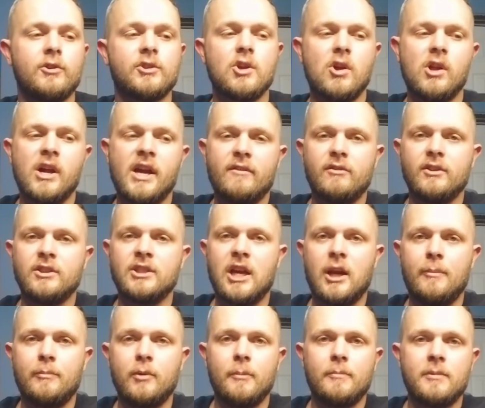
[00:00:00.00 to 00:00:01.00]
So I'll have the
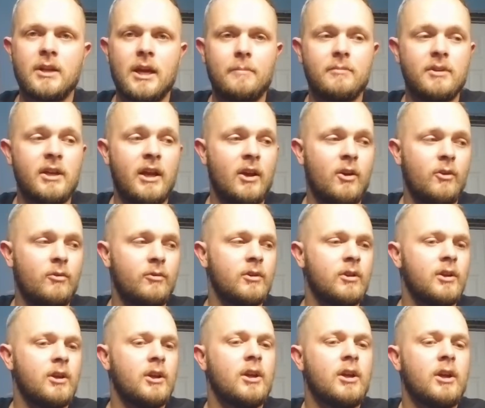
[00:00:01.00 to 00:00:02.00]
tap up, tap down,
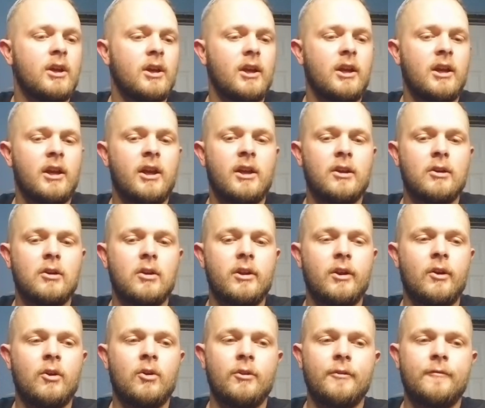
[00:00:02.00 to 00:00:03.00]

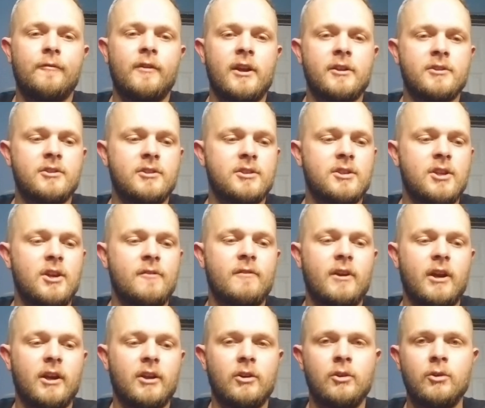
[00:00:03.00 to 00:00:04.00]
and all the fancy stuff
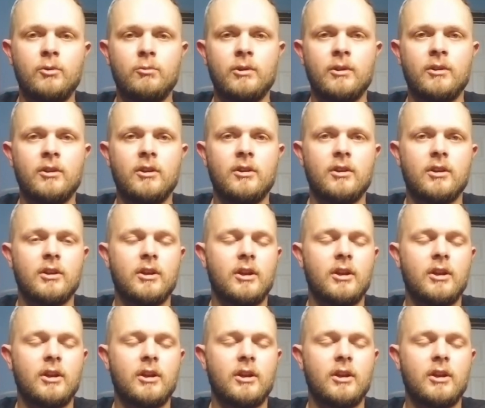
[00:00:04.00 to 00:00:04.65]
I can do with it.